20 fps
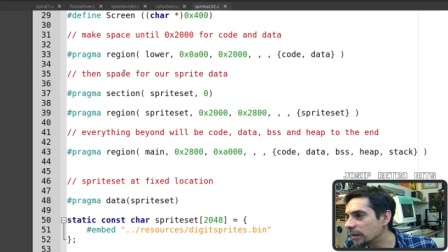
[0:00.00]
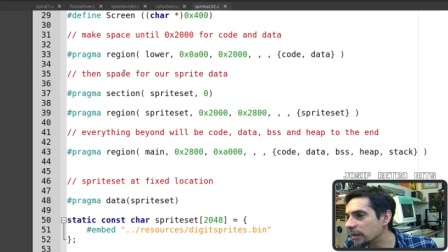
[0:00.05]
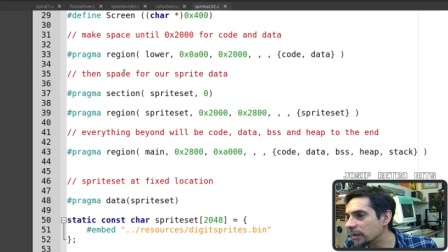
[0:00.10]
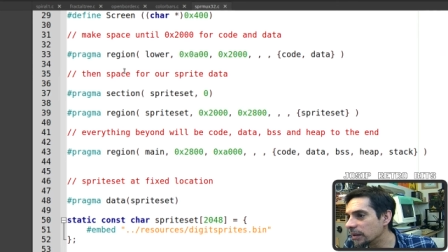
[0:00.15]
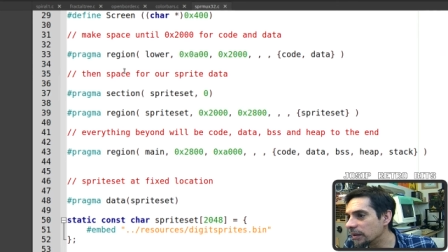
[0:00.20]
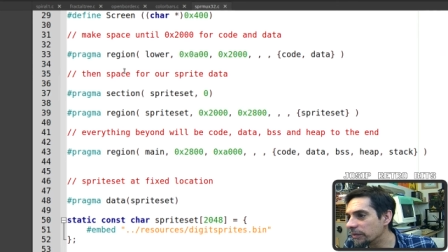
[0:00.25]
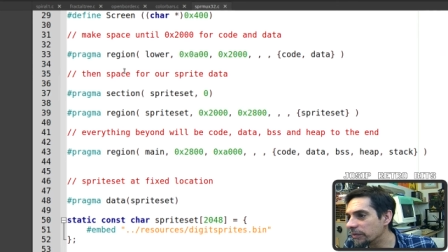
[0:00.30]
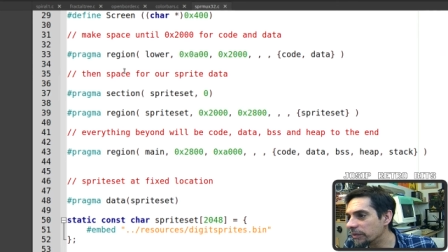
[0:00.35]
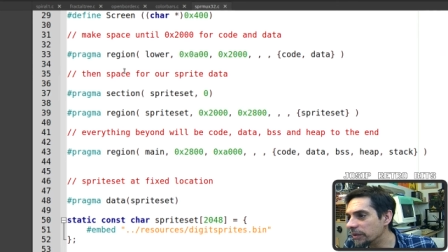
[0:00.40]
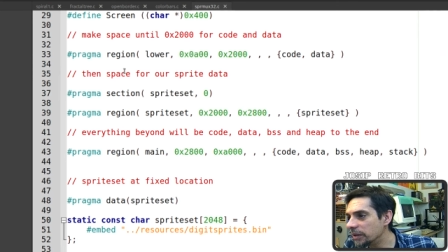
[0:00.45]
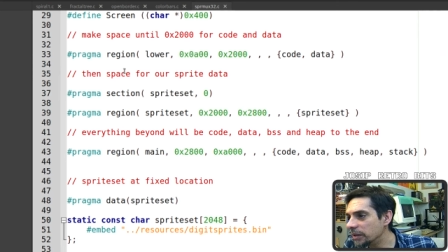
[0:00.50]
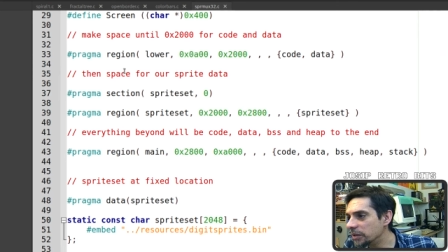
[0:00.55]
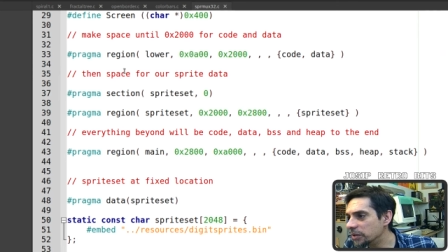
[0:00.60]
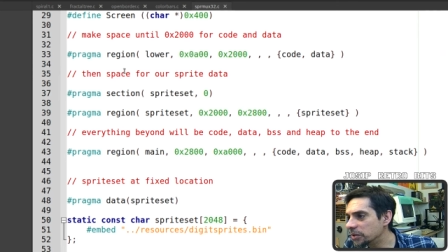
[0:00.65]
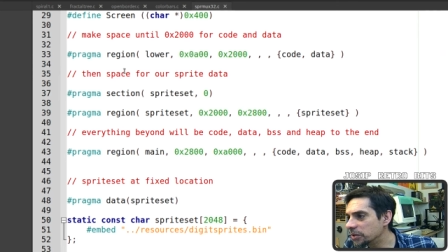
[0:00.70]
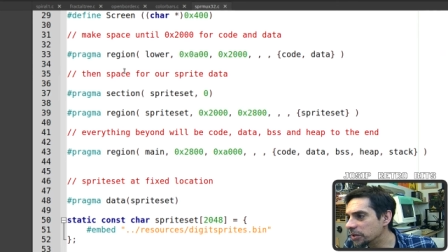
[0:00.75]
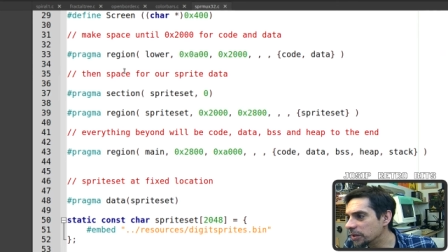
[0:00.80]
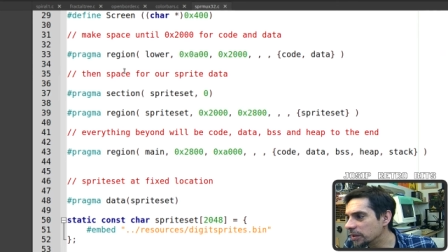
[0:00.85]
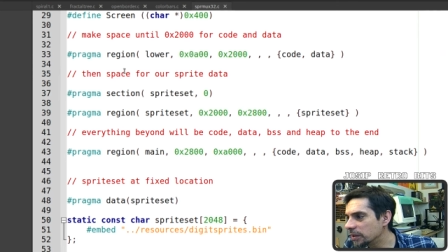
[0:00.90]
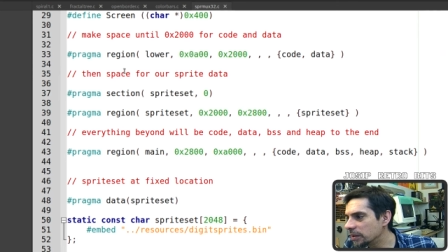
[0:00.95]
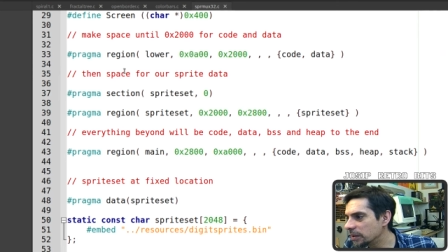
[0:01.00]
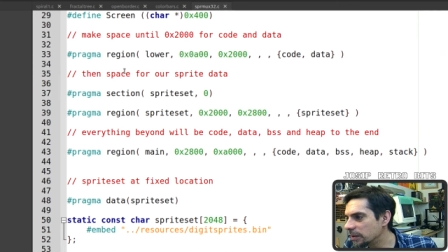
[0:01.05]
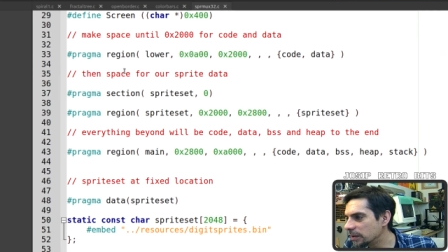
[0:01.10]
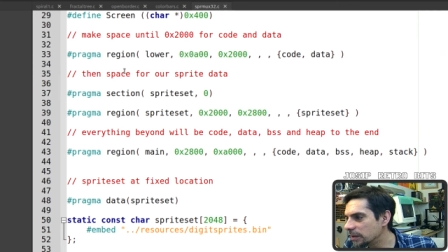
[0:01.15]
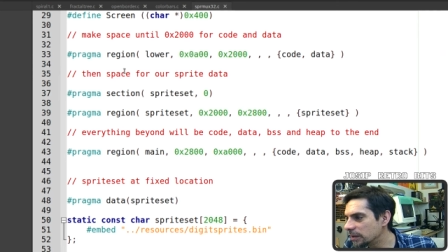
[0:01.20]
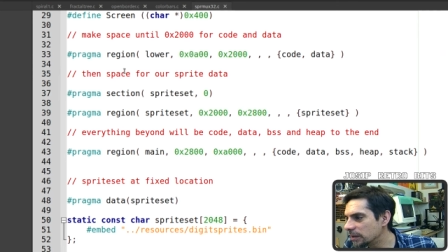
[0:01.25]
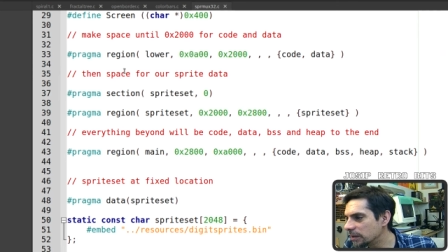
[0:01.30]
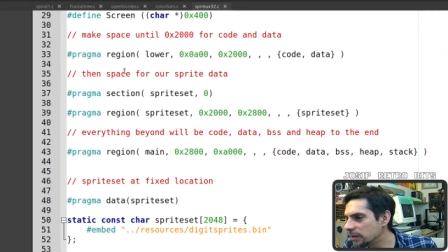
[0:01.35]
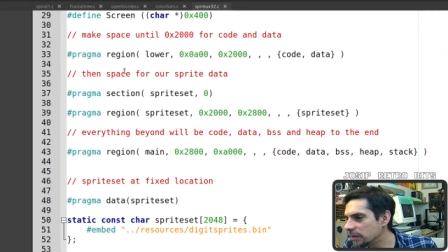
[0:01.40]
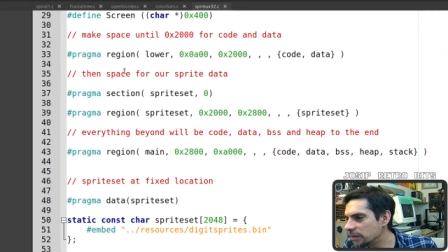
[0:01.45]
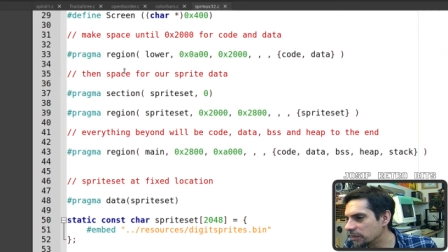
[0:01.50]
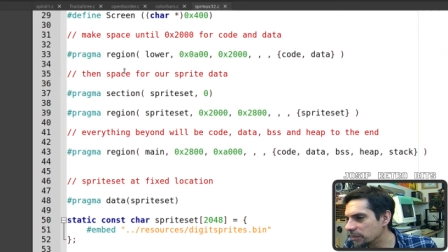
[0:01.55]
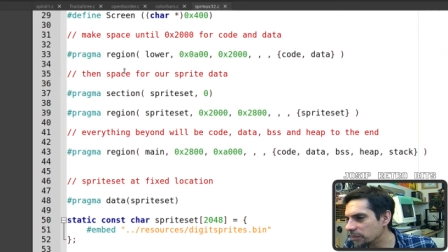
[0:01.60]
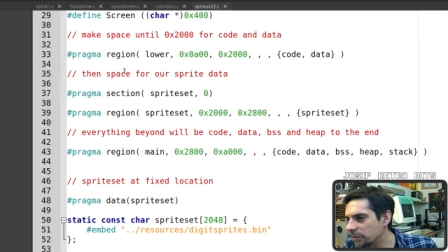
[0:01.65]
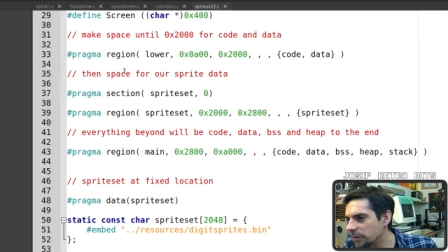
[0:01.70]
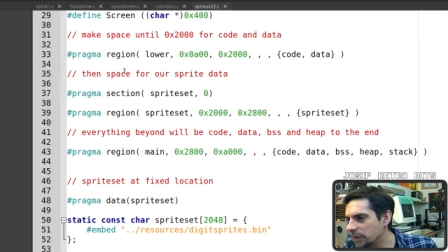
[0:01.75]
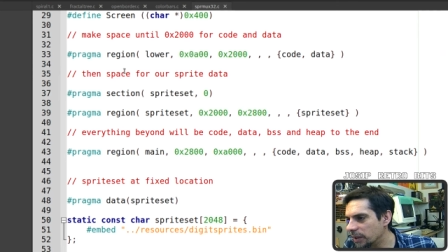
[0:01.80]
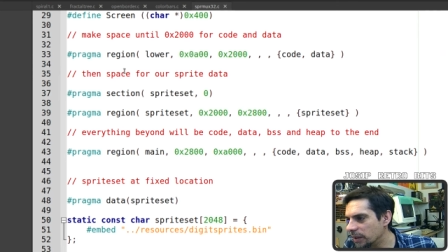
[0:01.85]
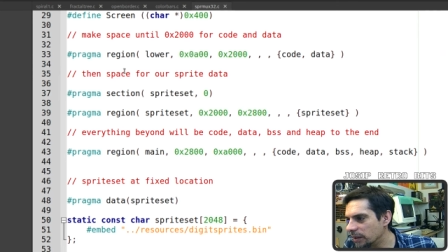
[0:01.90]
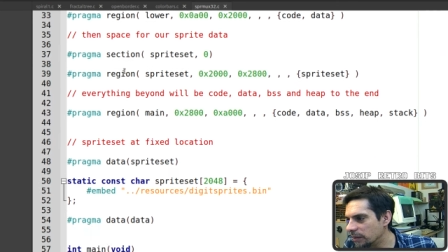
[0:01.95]
definition
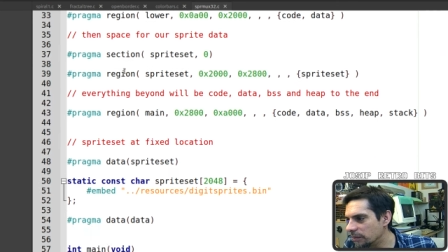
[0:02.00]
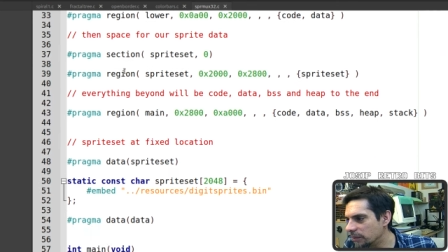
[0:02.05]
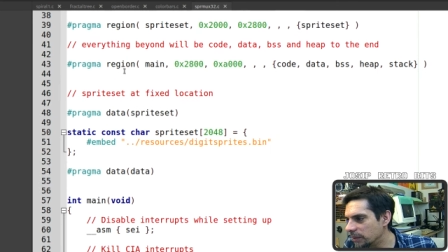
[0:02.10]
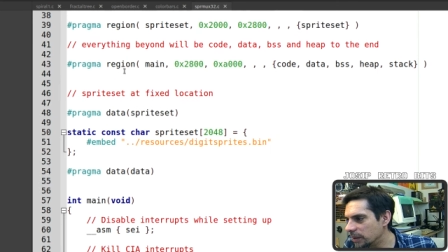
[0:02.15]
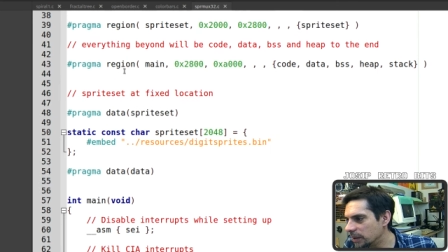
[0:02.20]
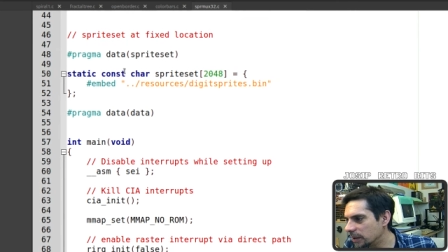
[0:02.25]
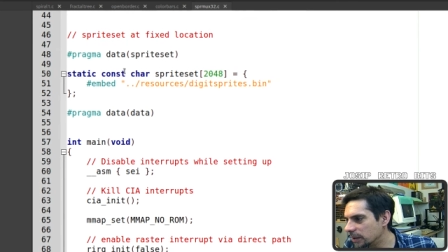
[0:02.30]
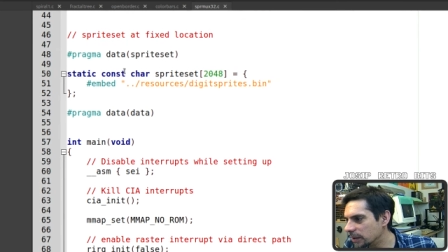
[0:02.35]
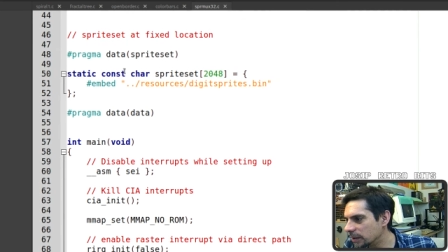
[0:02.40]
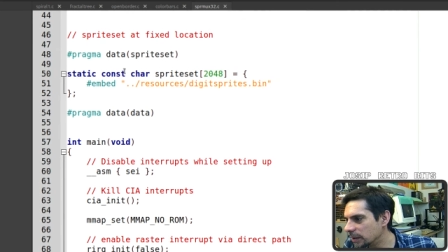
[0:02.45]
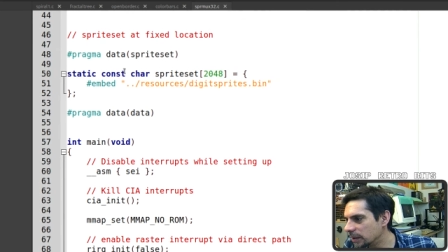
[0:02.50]
pragma